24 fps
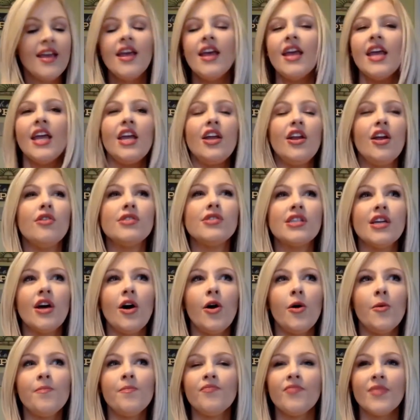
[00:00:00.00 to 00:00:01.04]
You know,
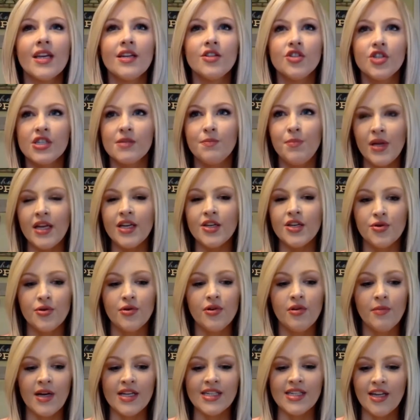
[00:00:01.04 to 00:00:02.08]
so just being true to
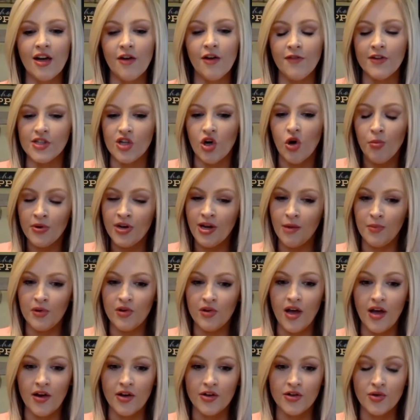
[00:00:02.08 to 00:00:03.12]
myself, it's opened up a
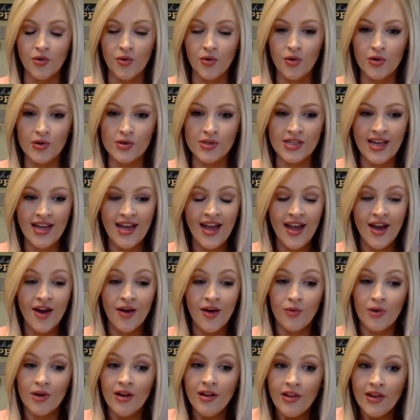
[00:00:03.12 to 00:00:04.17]
lot of doors
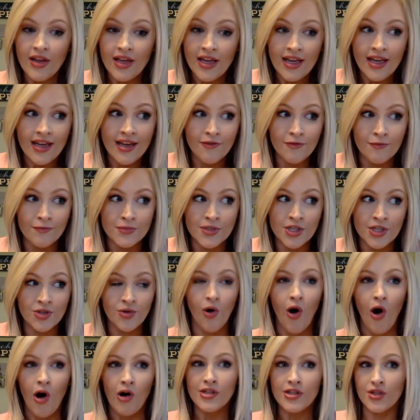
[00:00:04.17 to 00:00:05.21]
really to
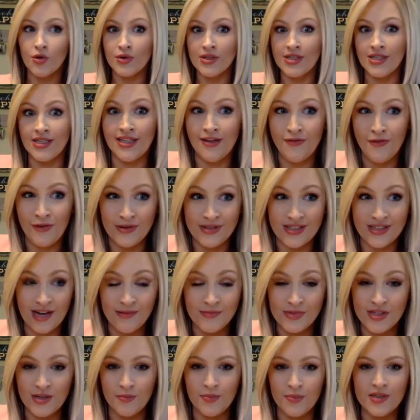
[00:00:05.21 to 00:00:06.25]
all sorts of different types
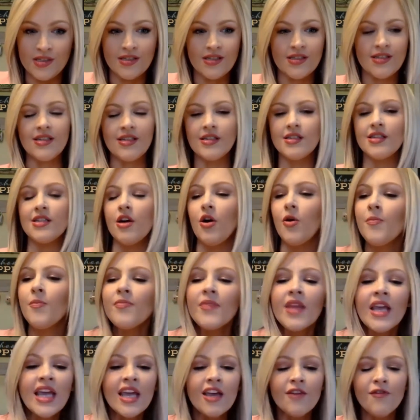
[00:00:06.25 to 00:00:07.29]
of businesses. So
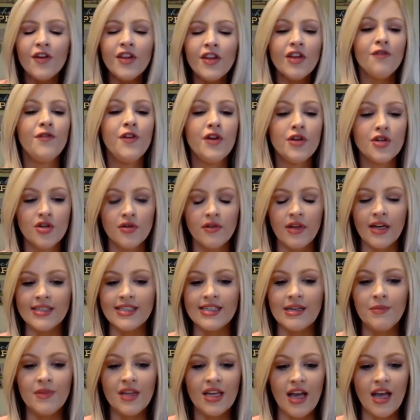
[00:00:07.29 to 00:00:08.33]
if in the future, that's
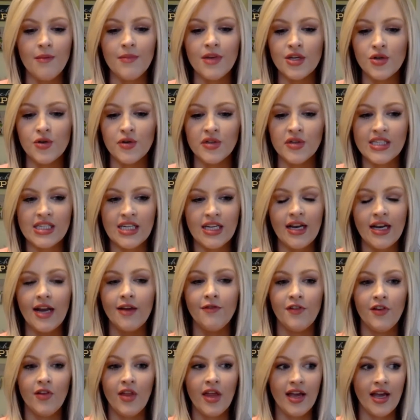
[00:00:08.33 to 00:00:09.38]
something I'm interested, I feel
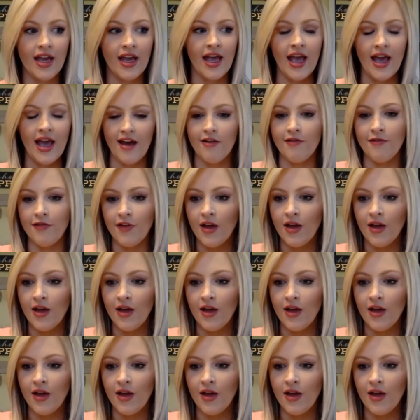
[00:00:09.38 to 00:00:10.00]
like I have